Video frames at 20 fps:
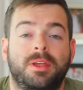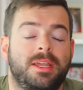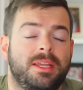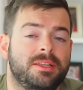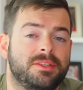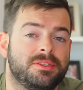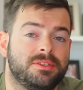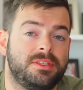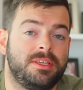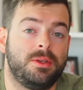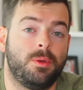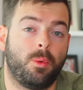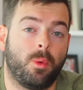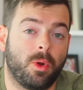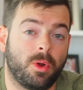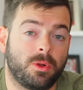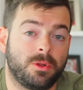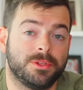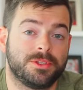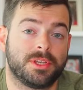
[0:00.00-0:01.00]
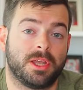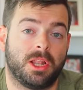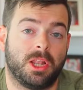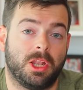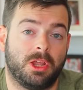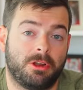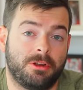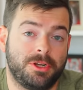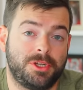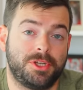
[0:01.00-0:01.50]
is the world's
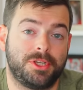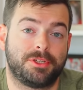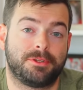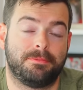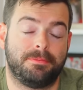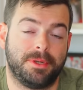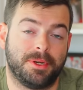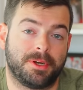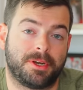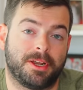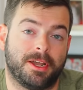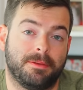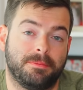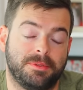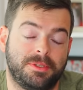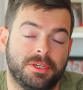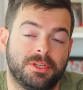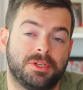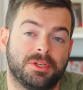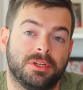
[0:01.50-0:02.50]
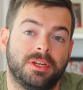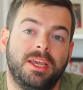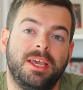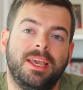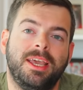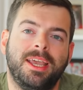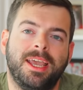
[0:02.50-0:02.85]
largest beer competition.